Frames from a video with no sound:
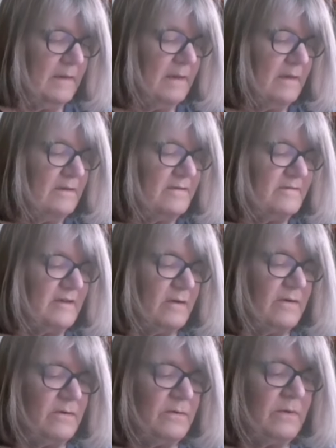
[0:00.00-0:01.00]

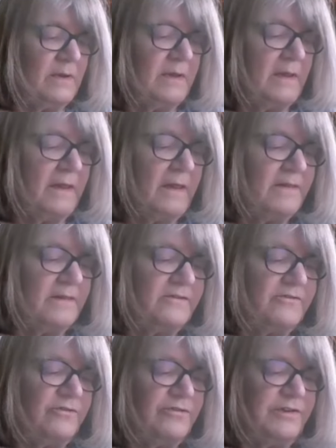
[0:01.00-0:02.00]
So the
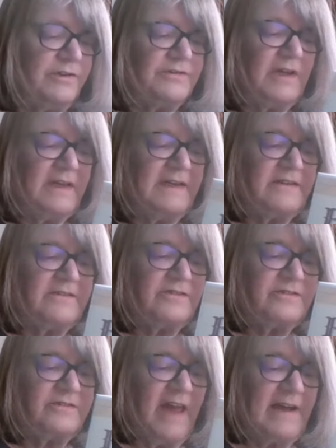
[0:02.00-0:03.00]
Junior 10-inch
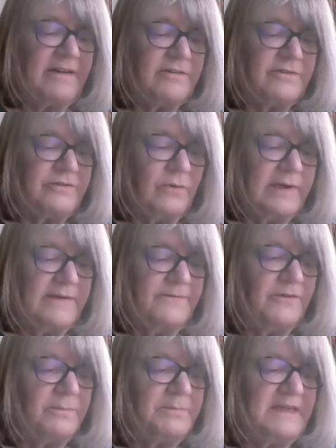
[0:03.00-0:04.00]
stackers,
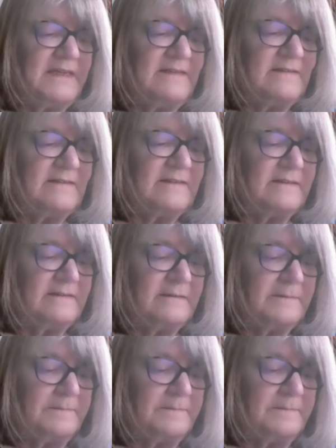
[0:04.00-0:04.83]
24 pieces.